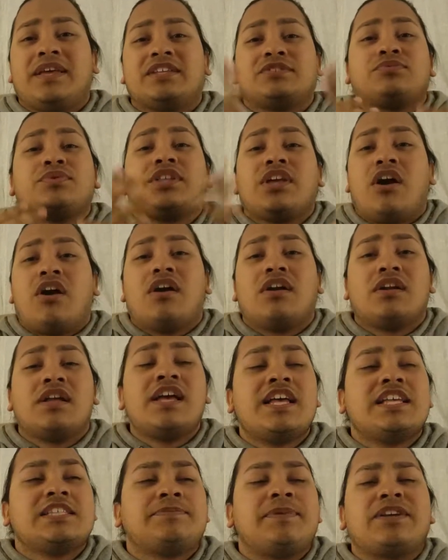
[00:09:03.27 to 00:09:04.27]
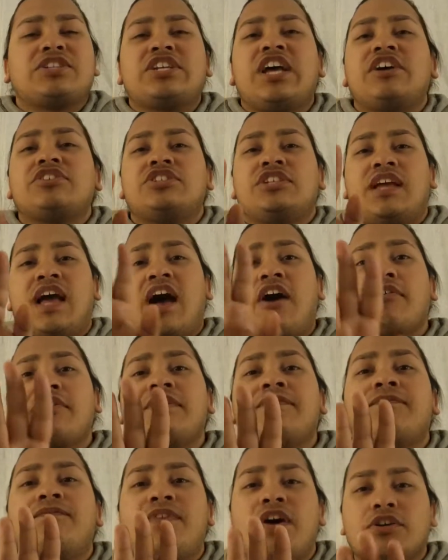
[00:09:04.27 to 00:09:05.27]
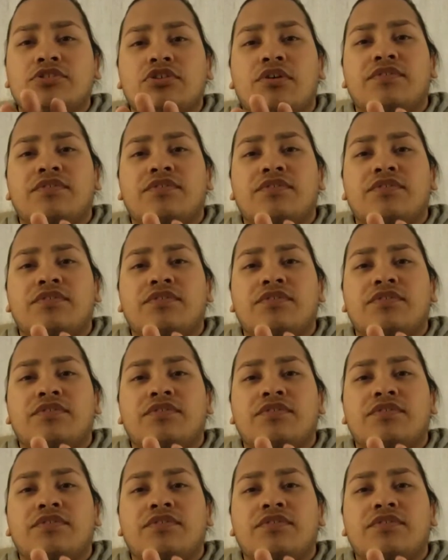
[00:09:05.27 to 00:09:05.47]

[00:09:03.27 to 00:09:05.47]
It's really hard, especially how he fucked